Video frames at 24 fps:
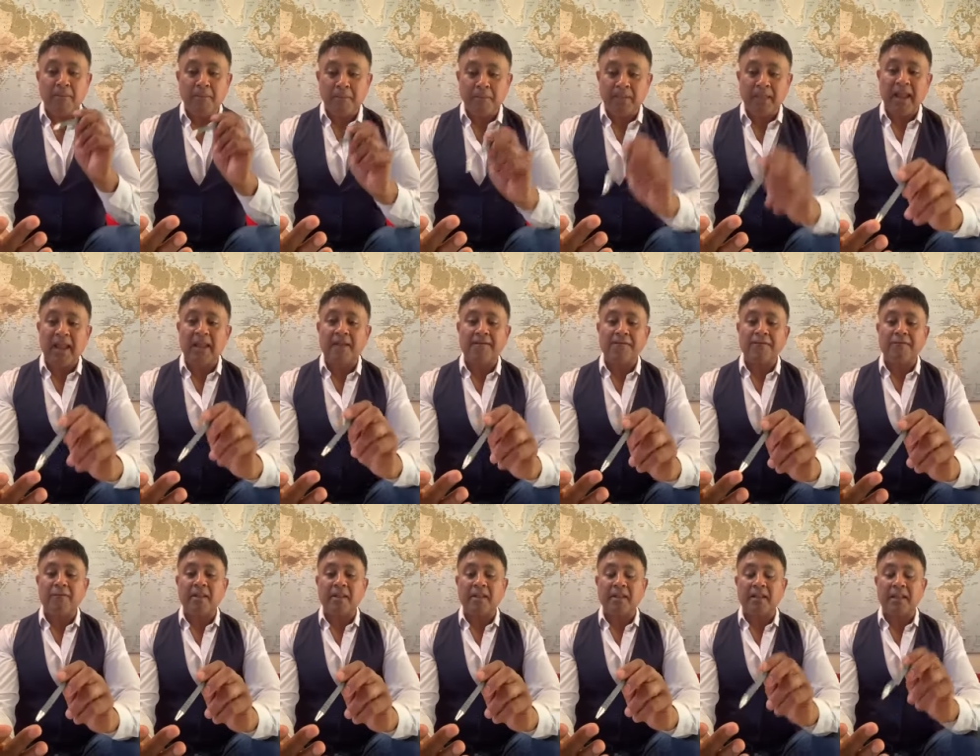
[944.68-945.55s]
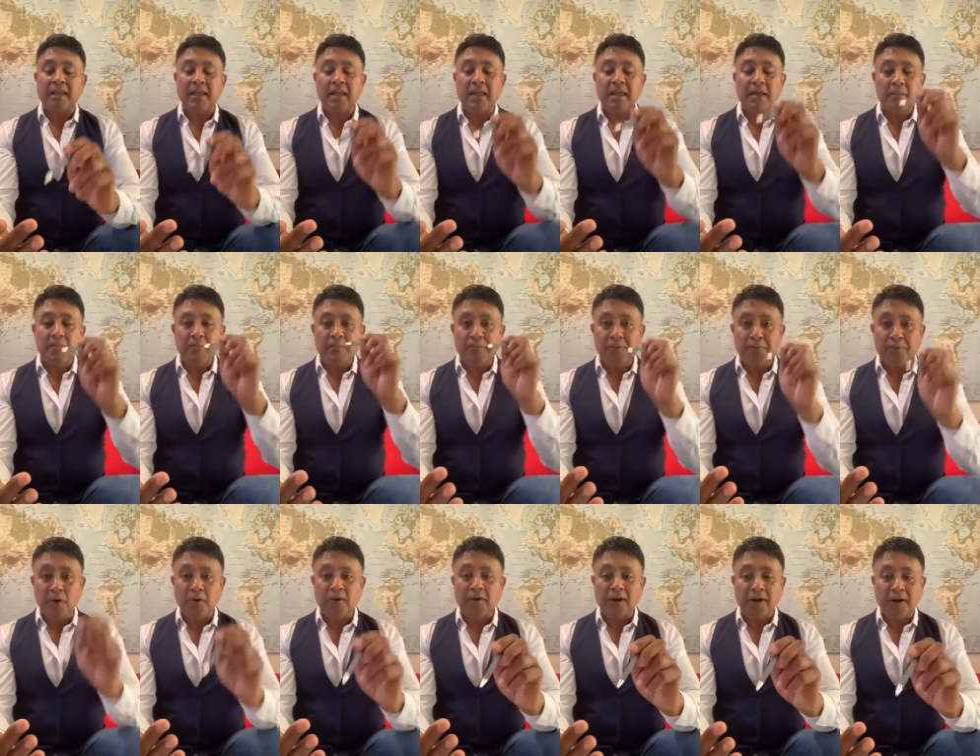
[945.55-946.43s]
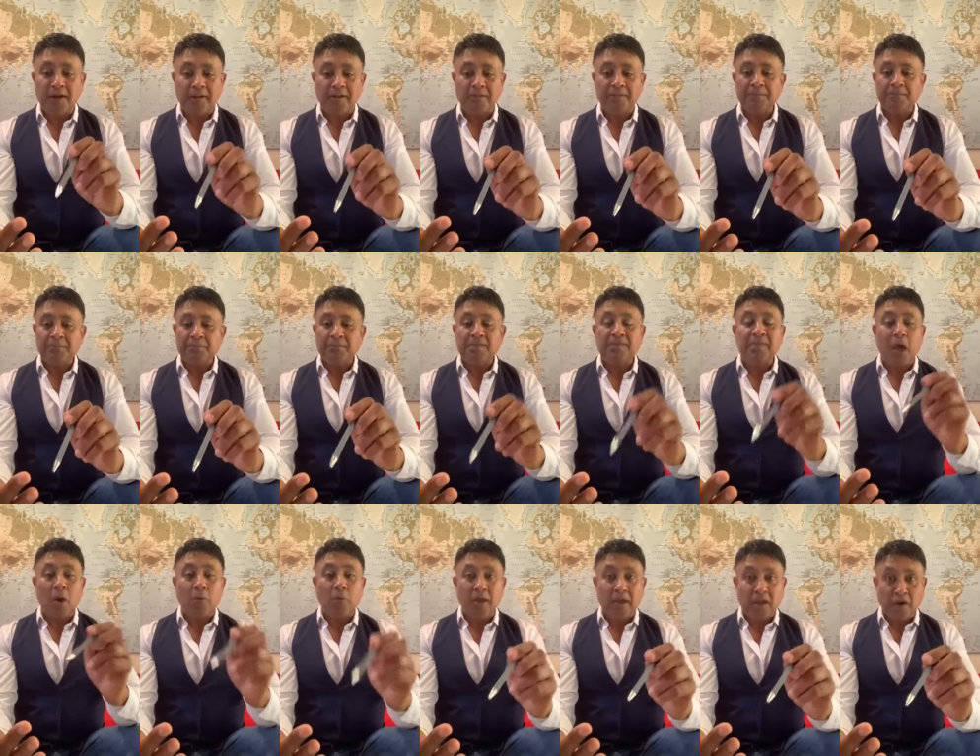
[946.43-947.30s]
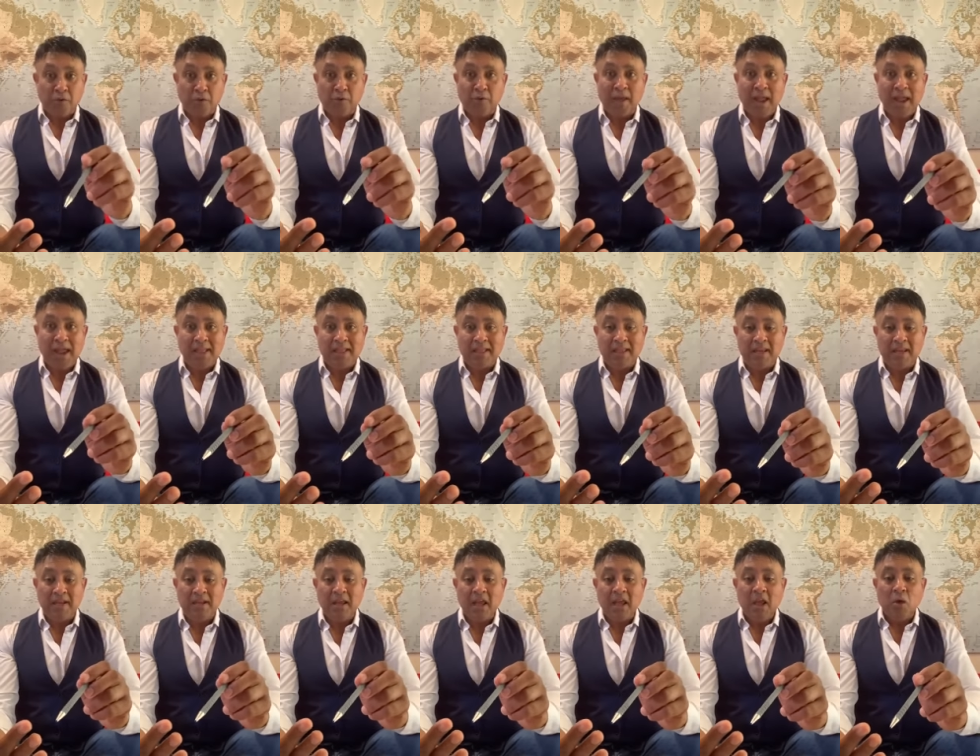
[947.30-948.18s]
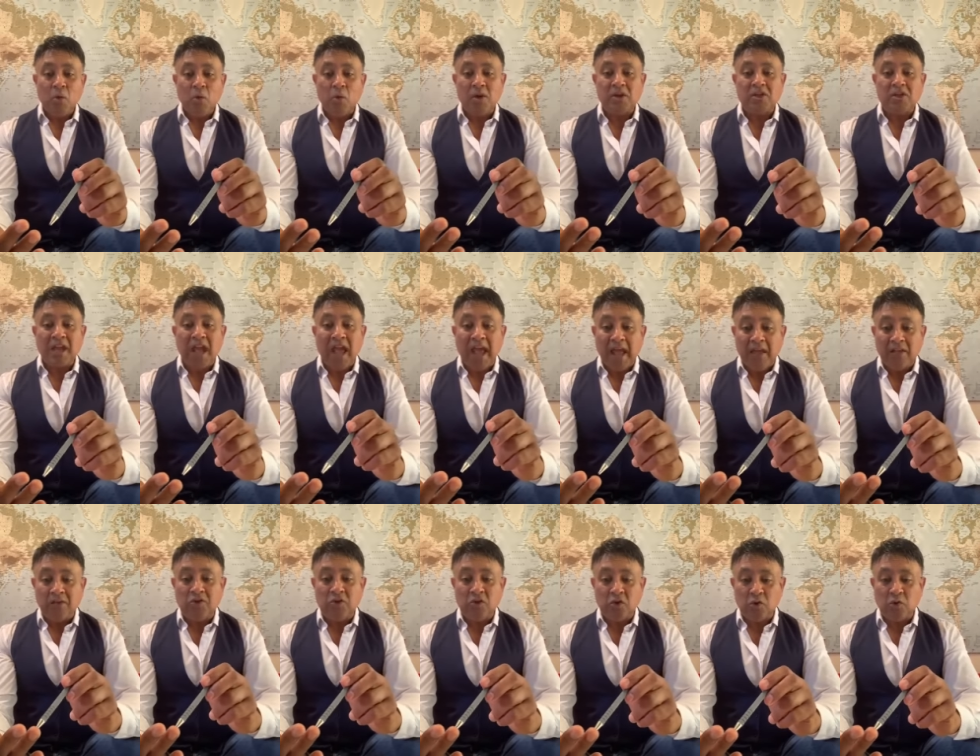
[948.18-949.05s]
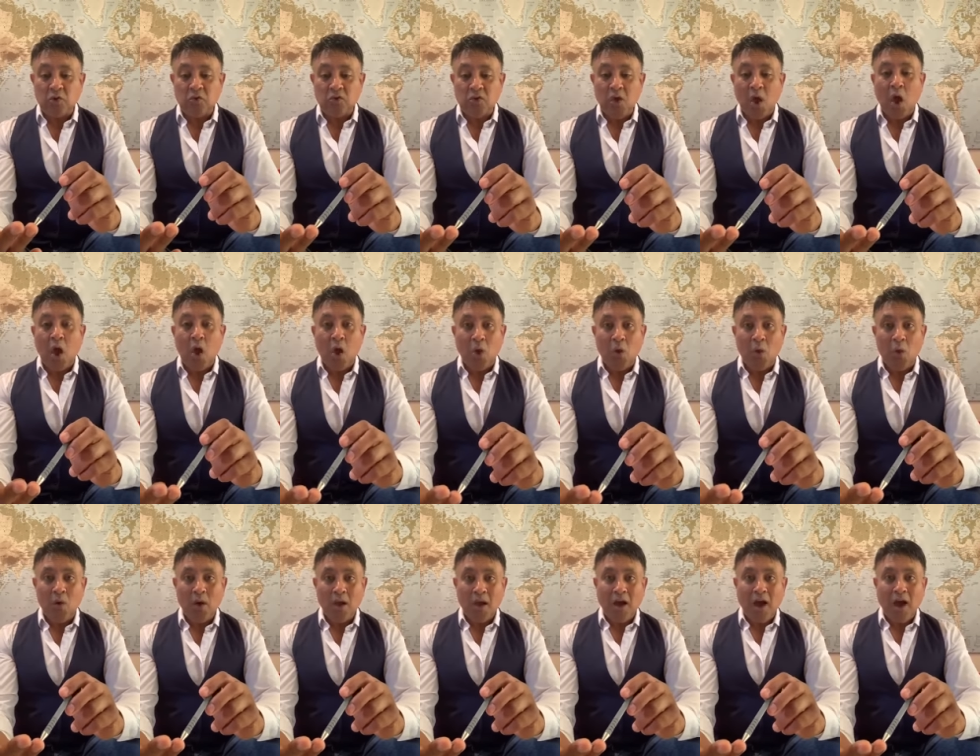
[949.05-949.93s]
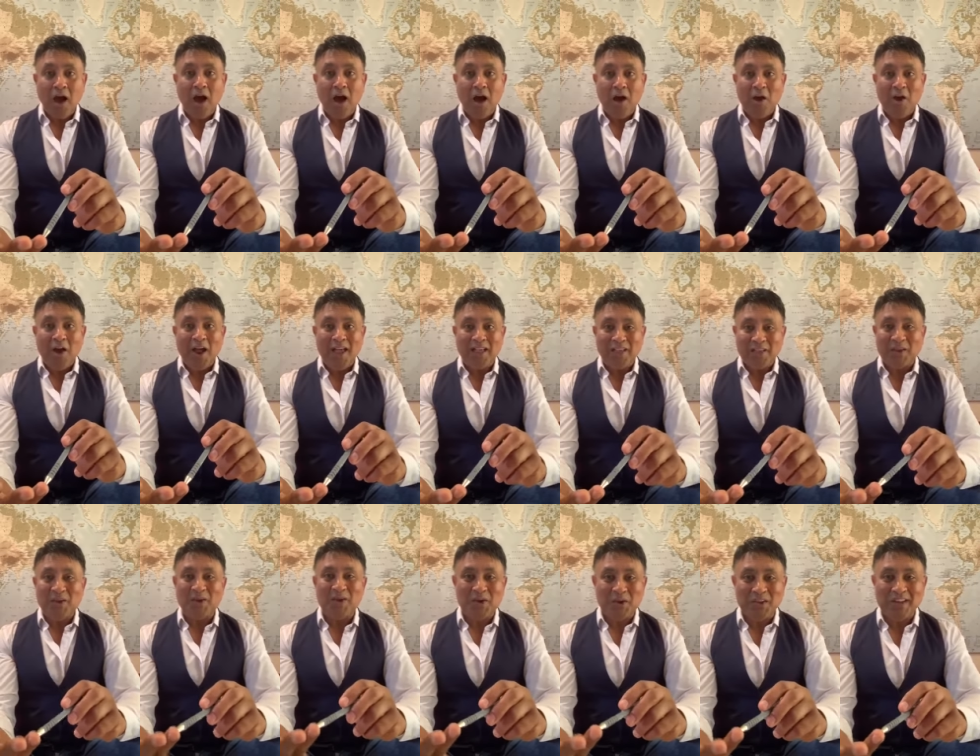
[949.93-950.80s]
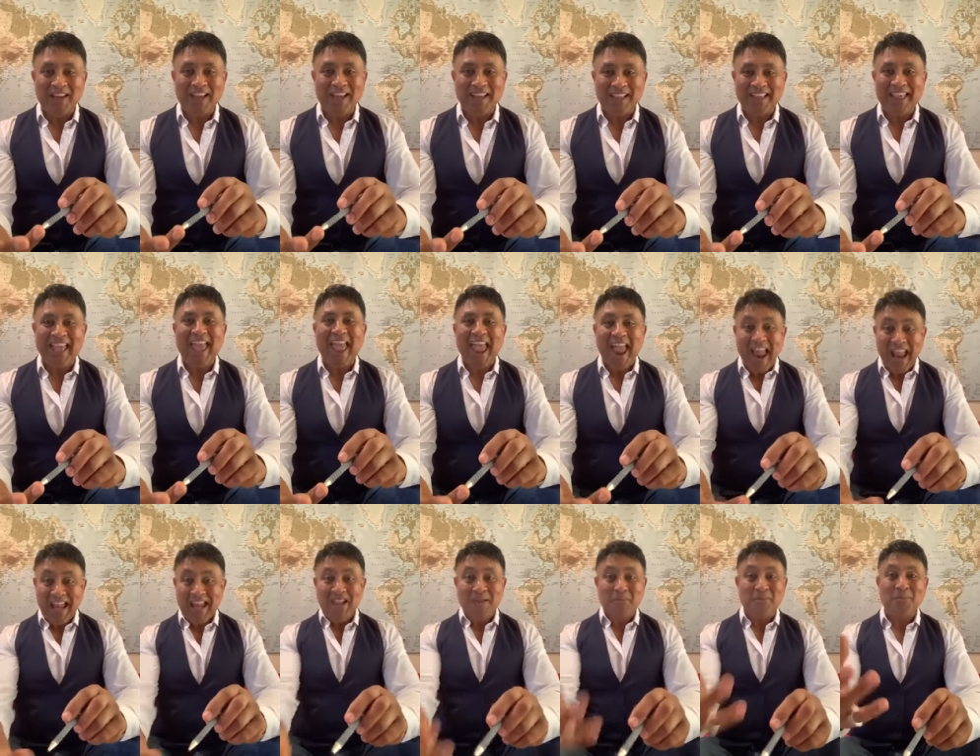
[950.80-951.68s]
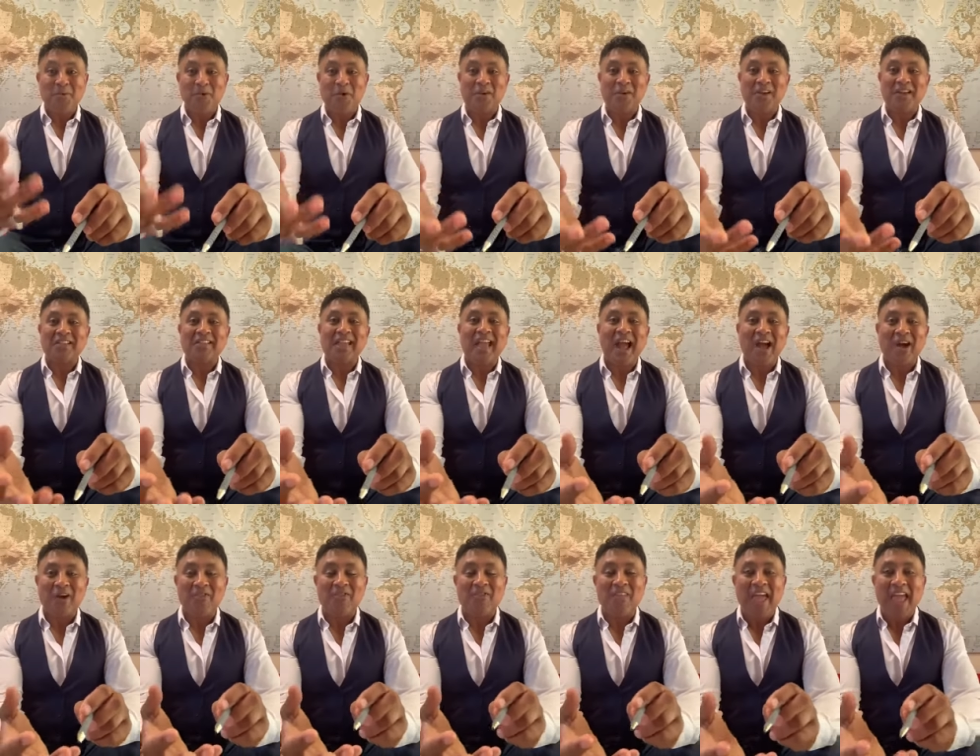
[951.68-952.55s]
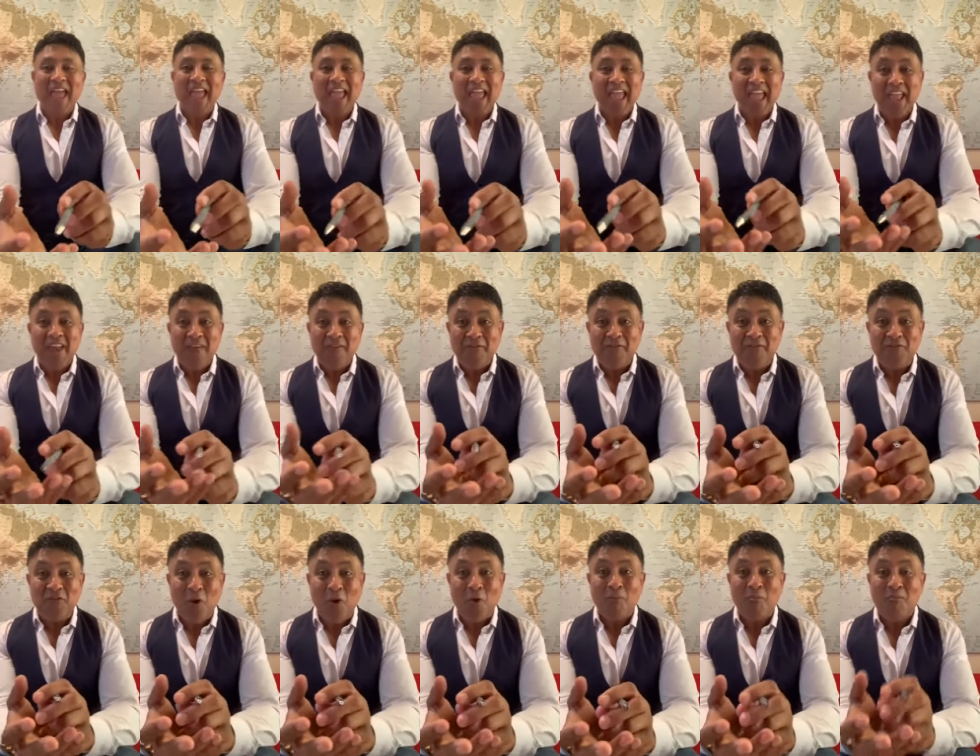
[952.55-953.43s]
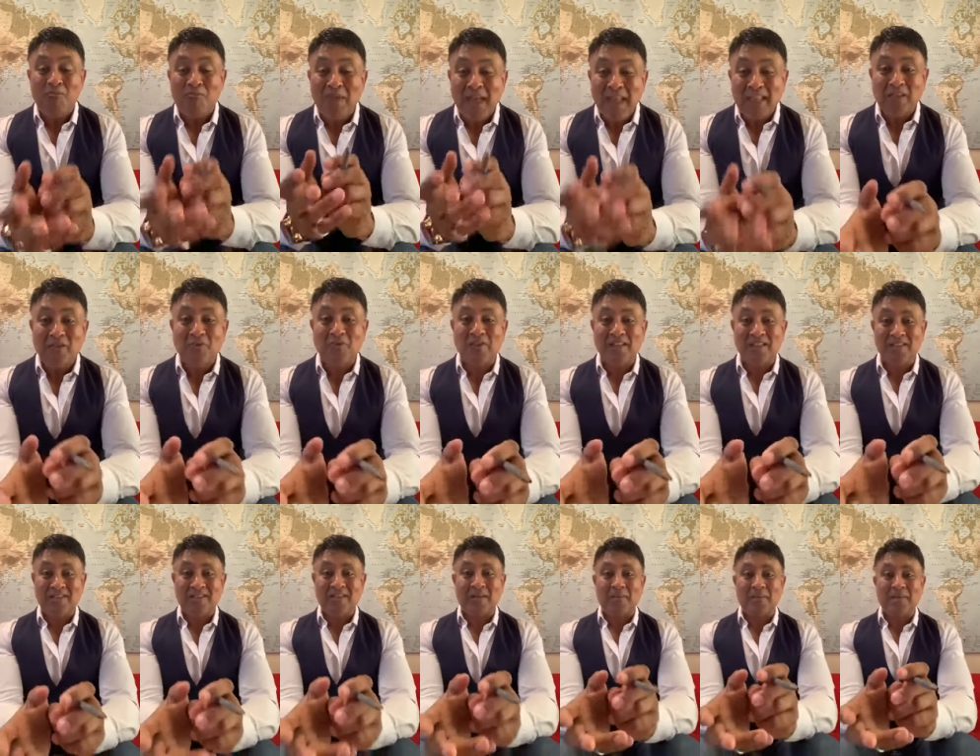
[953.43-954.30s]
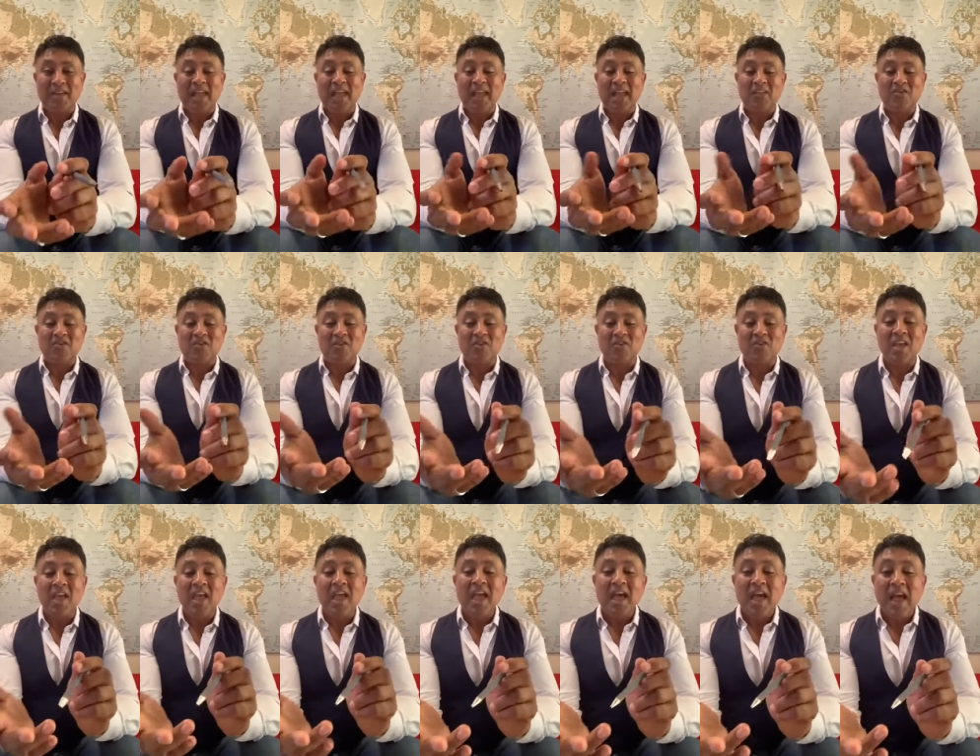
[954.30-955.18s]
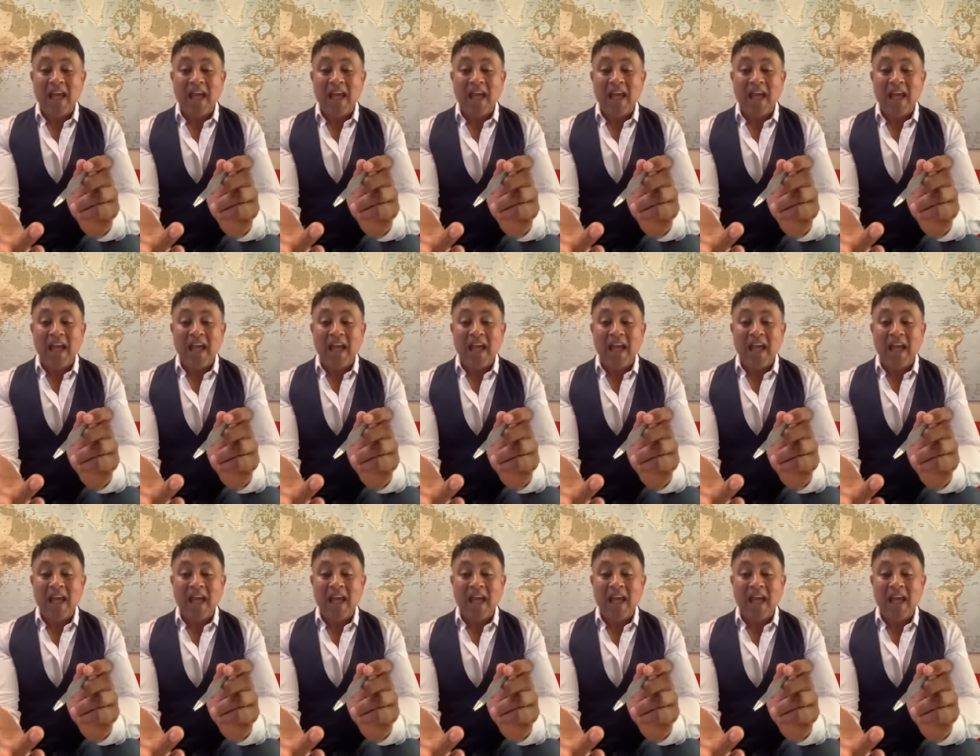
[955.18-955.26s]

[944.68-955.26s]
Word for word: uh, planet-friendly products that we created, which as you know, are as good as any products out there, if not better in some cases.